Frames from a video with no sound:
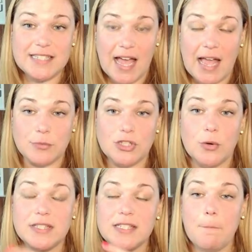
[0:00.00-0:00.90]
time.
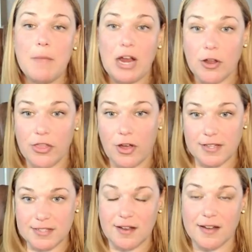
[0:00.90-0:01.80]
So it's a marathon.
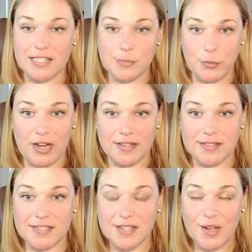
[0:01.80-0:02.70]
It's not a
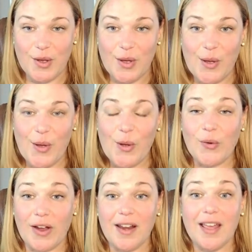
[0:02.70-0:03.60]
sprint.
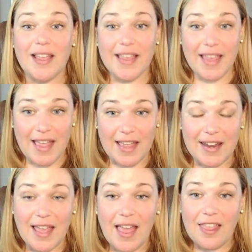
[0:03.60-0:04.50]
Right.
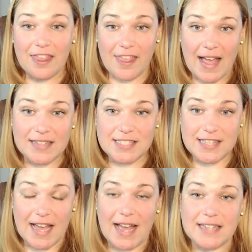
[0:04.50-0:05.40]
Again, that's
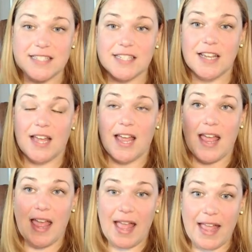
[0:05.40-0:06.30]
that,
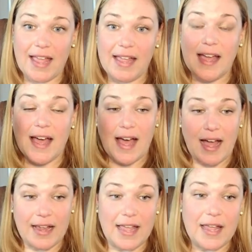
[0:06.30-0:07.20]
hey,
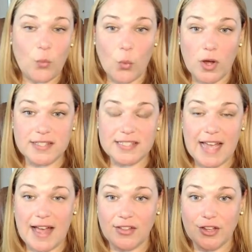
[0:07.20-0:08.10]
I ate one
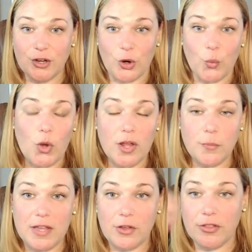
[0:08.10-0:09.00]
salad or
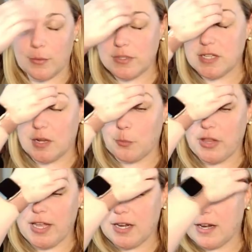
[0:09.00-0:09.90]
one meal that was on
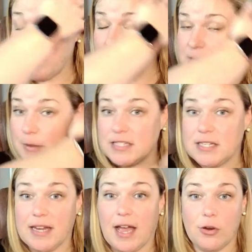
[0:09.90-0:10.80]
plan and I'm
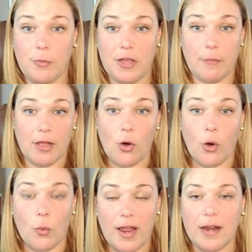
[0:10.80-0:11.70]
expecting now to be at my
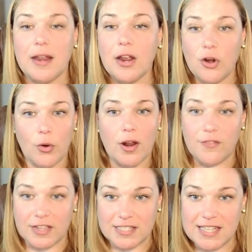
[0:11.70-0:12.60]
goal weight. And I know none
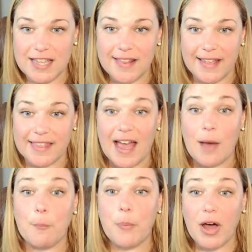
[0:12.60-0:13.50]
of us think like
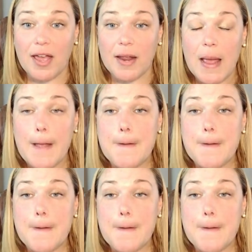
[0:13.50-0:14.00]
that, but